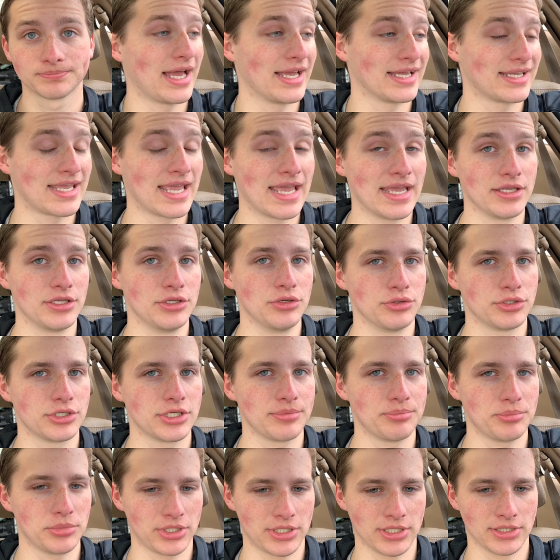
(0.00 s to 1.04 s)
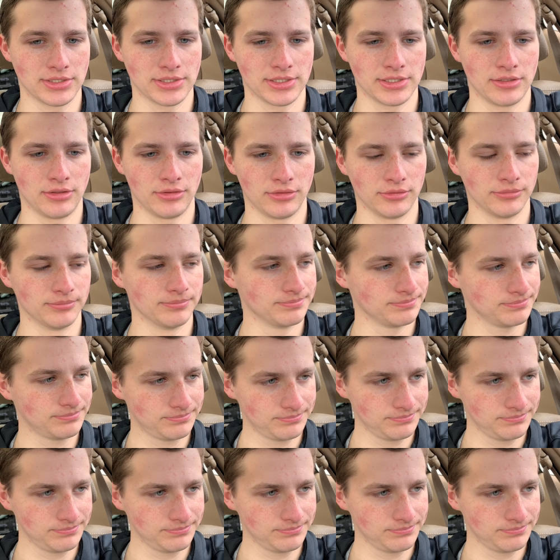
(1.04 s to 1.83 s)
I can't use it because it'll